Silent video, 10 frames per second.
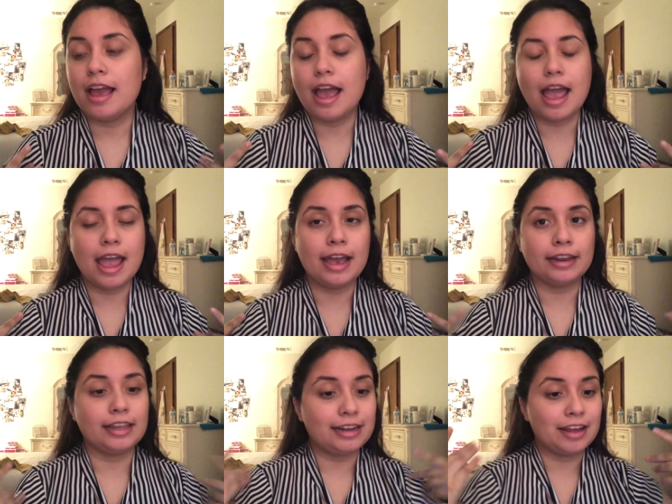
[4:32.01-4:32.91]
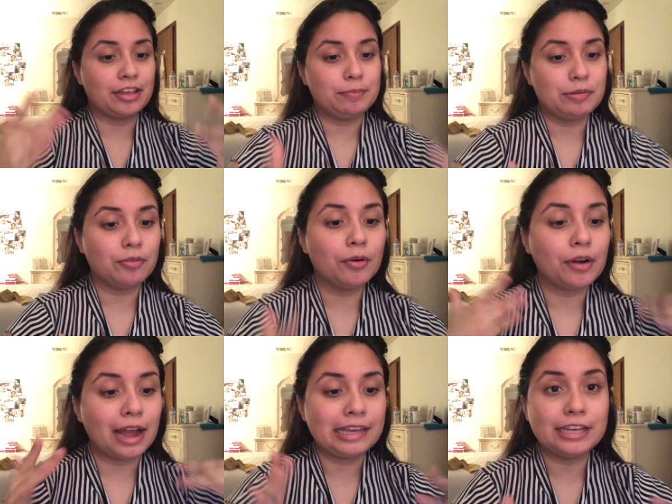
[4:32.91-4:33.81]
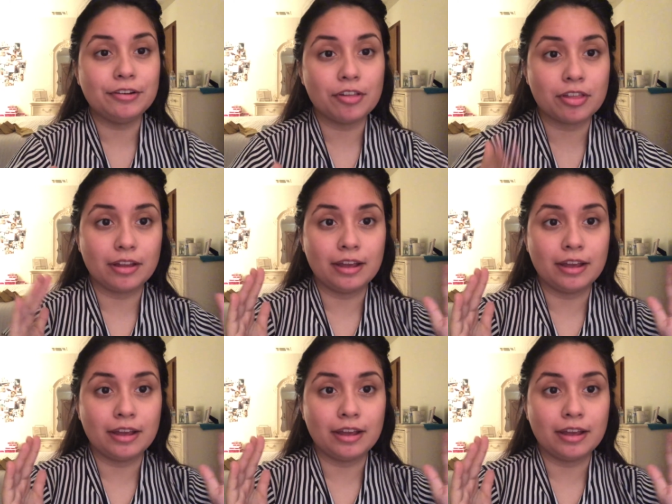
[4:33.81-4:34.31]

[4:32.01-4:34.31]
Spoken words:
And like I said before, I used